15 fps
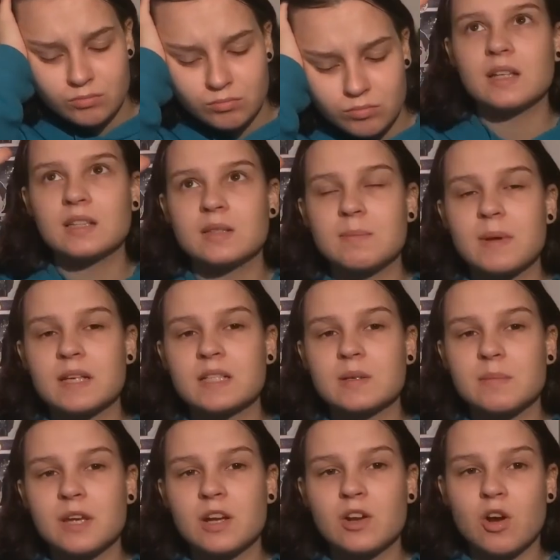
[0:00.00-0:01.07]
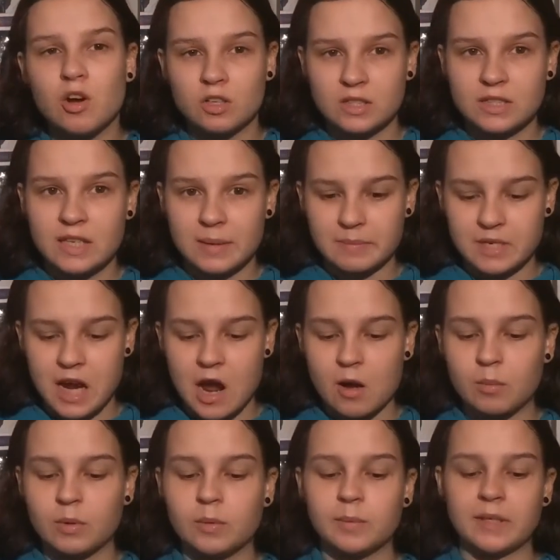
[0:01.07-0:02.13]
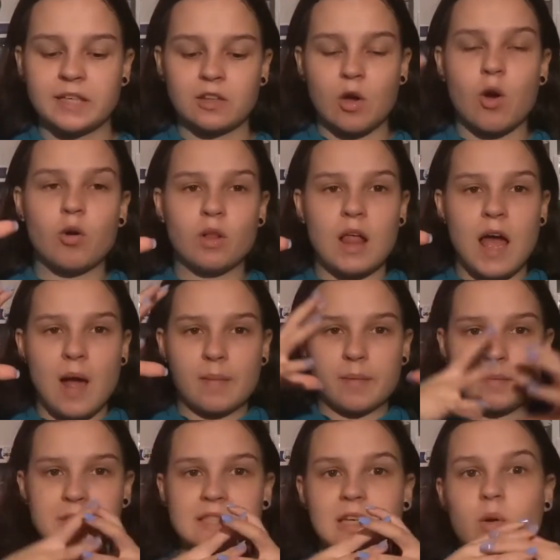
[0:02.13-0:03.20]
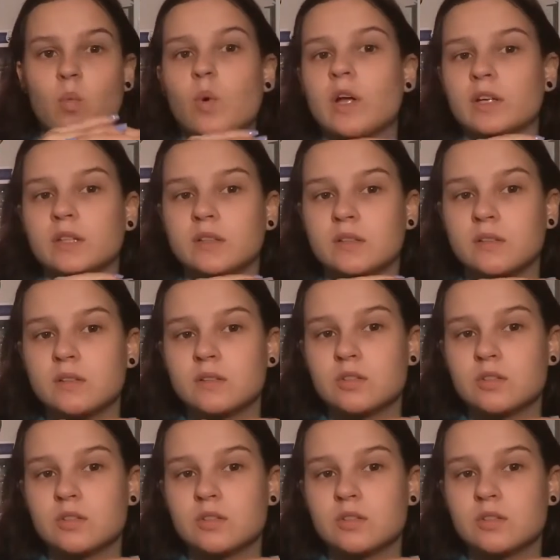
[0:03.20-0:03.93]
It's meant to be a concept album, like the whole album is like one